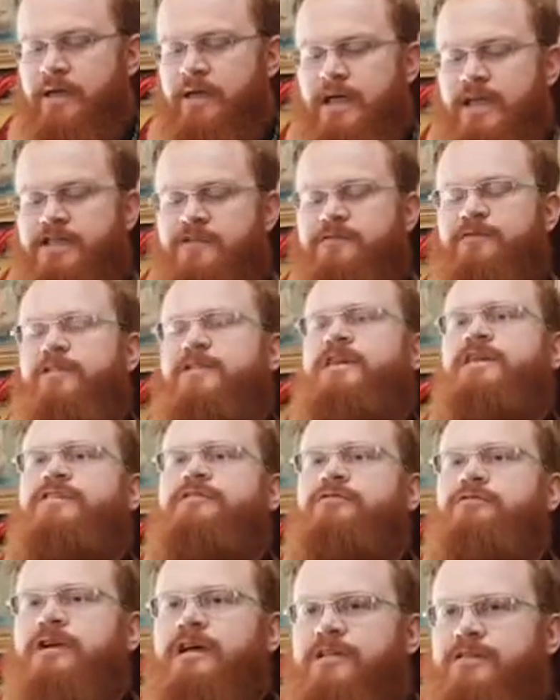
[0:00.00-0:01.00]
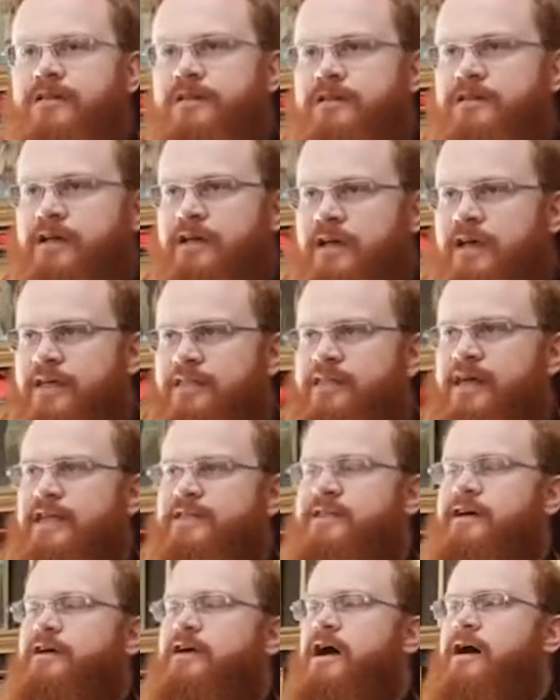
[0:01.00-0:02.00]
It's for this reason
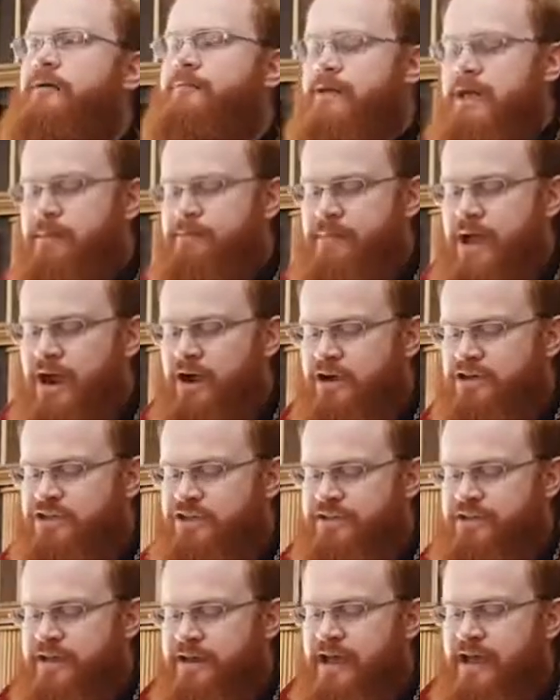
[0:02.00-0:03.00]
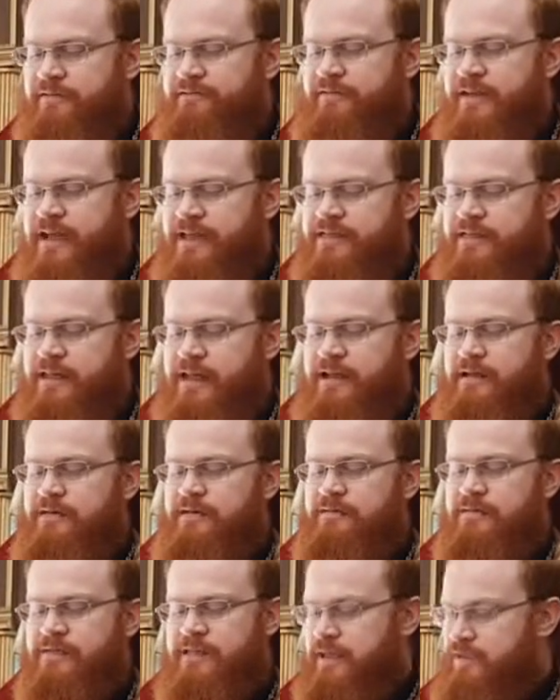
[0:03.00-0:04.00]
that there are marriages in our faith
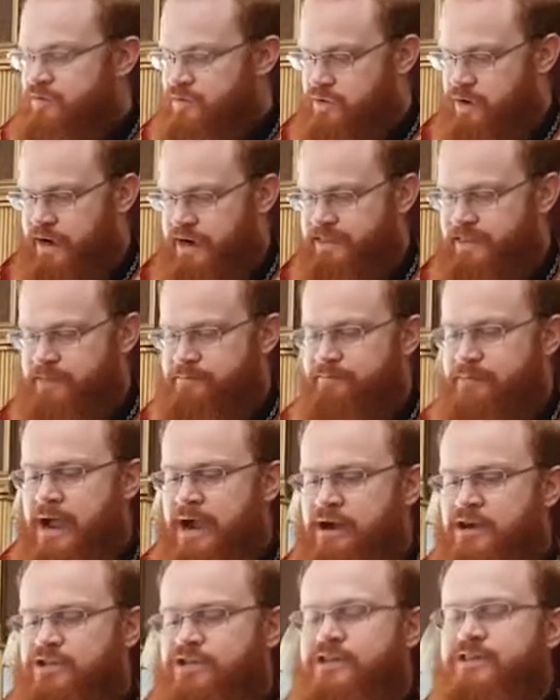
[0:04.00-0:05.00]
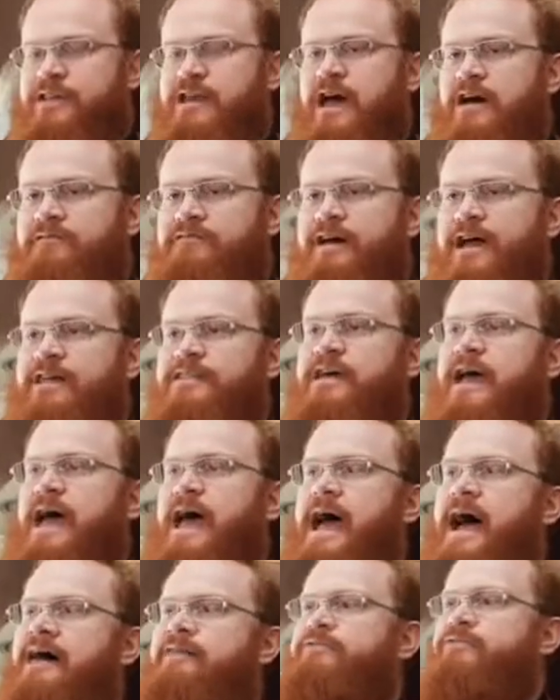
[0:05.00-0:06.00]
that, that, sorry that marriages in our faith
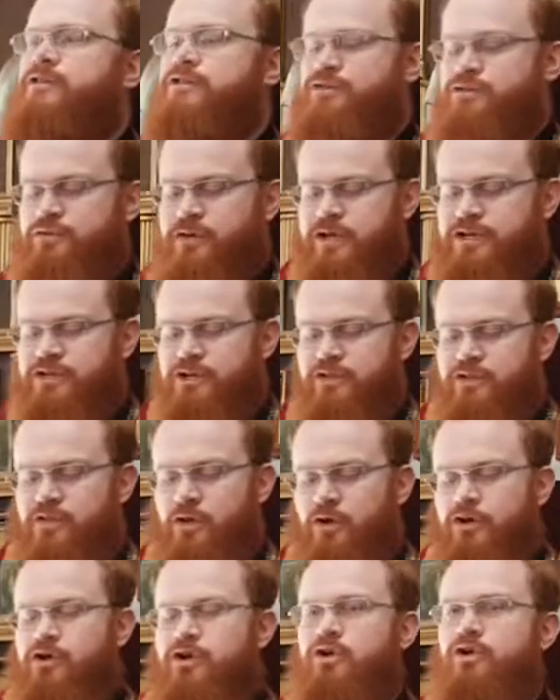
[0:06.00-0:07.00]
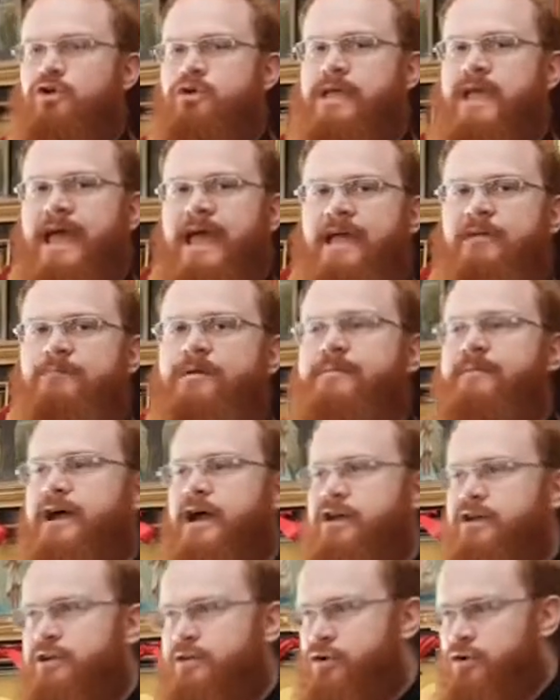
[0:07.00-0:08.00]
have restrictions on who can be
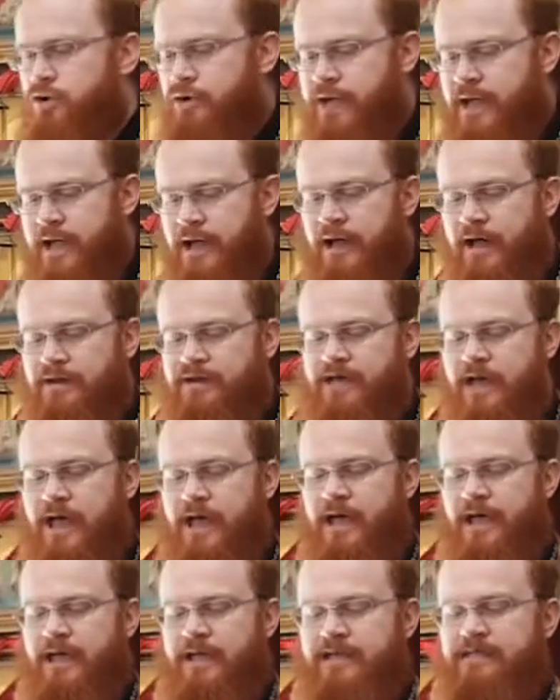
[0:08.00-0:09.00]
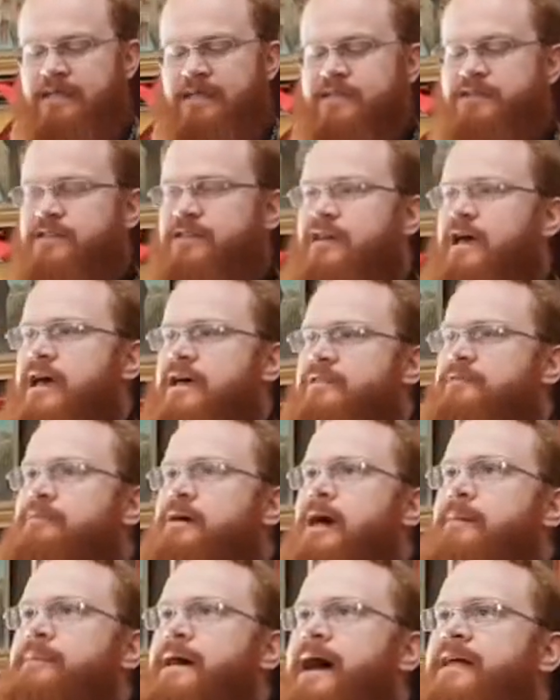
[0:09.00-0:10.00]
married and who can't. It's
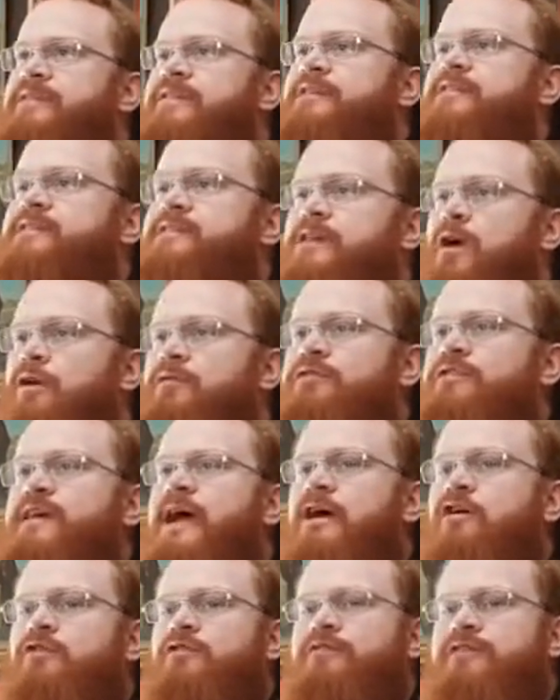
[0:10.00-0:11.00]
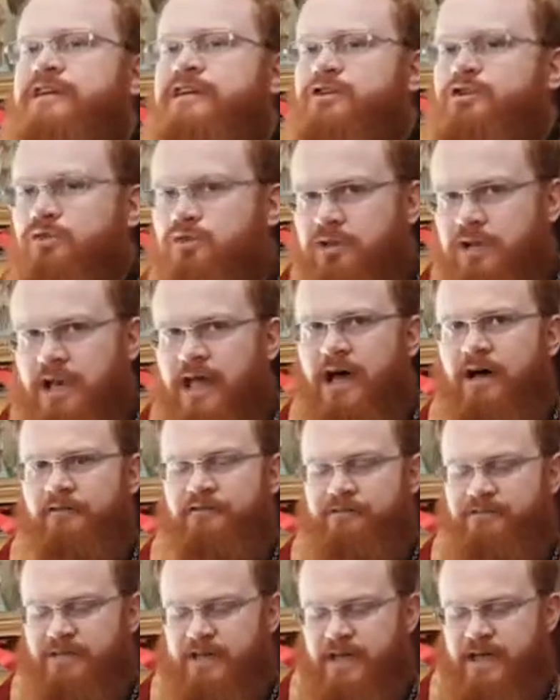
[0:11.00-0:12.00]
about this self-sacrificial
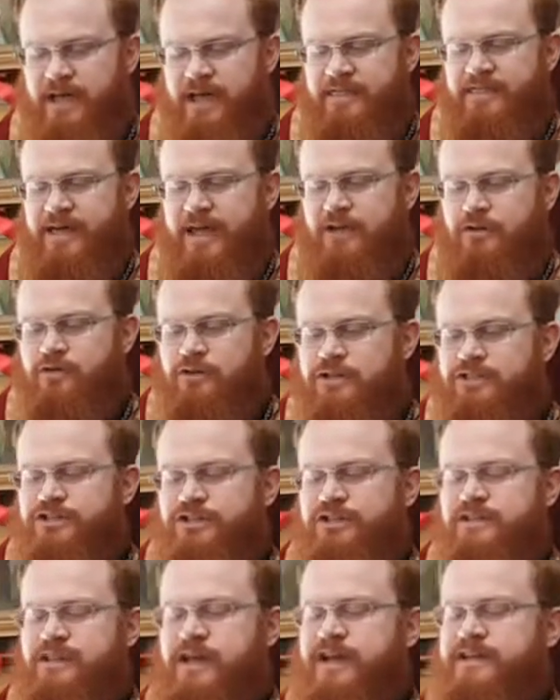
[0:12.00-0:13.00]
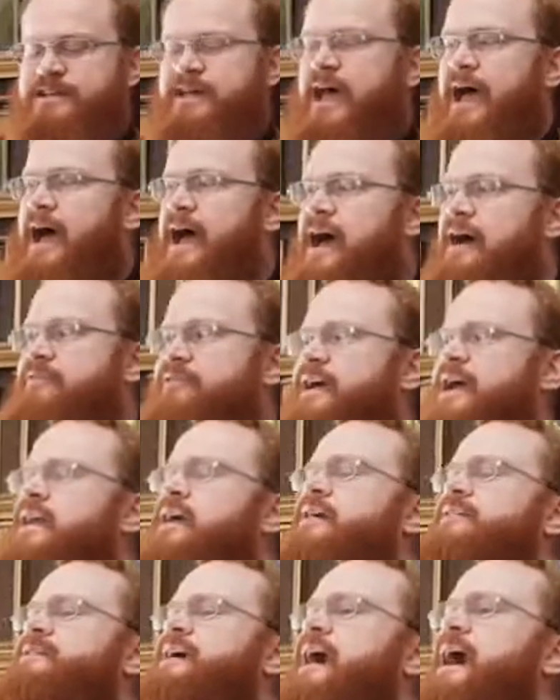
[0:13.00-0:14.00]
love that Christians are to have, and
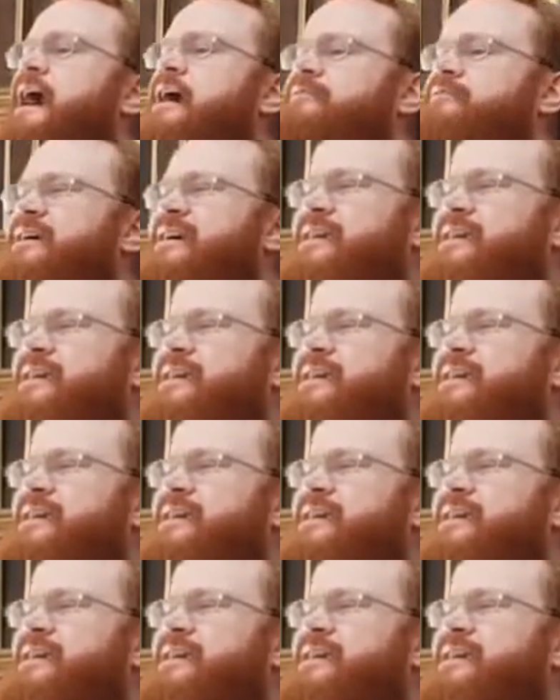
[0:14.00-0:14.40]
are to have